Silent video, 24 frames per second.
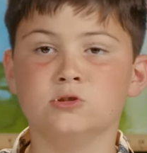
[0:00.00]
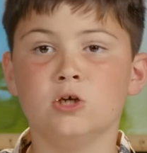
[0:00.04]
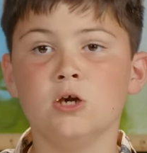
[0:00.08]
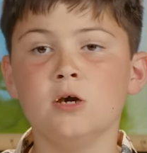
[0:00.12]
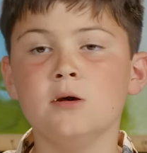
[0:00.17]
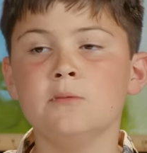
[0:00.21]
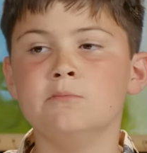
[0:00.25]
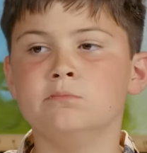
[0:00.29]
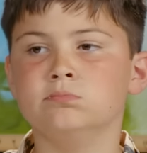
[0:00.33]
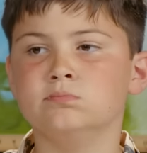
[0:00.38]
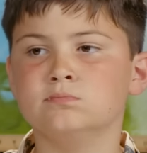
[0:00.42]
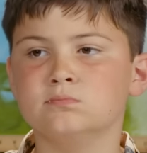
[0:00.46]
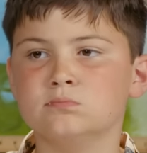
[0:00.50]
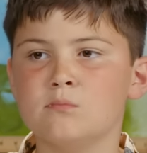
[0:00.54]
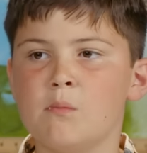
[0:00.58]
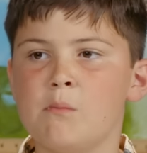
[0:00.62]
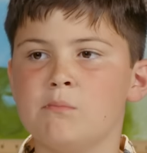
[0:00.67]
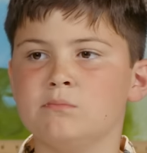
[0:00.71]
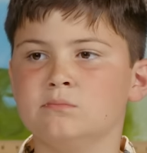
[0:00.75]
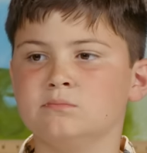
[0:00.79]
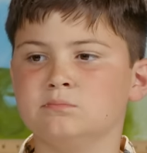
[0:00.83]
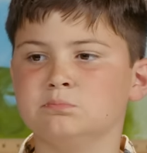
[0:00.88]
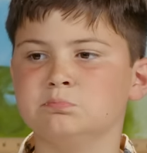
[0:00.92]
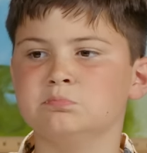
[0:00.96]
Good.
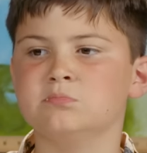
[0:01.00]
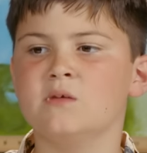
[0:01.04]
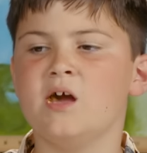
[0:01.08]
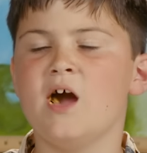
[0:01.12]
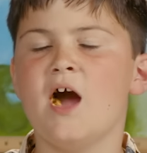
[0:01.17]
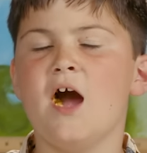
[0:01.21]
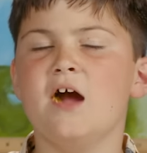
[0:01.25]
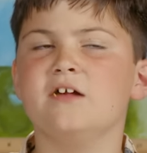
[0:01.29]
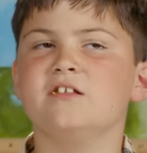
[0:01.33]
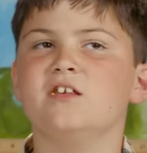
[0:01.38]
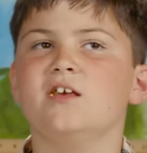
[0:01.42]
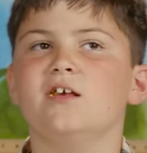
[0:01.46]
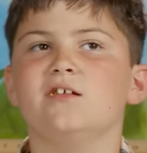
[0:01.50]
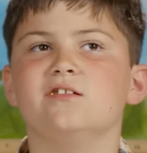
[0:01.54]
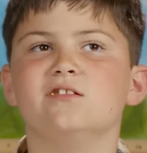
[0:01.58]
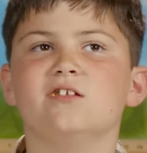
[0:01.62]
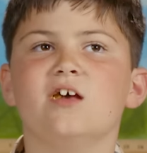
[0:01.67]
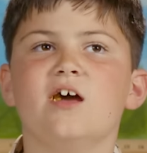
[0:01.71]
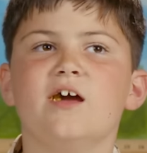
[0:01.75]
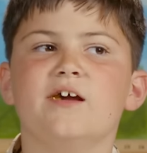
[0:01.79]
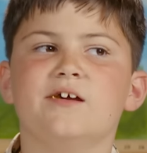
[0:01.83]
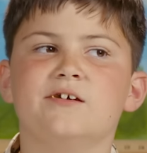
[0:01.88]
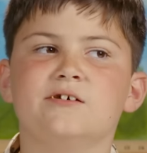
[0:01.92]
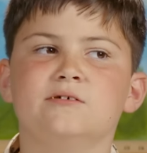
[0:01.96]
Kind of tastes
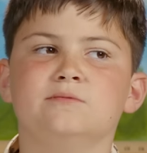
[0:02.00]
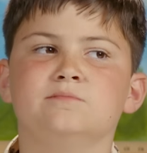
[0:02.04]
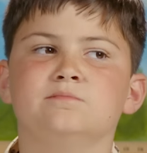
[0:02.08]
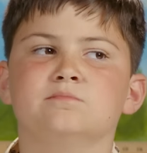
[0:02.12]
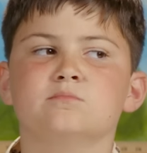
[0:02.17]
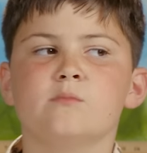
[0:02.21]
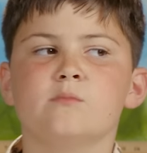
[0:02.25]
like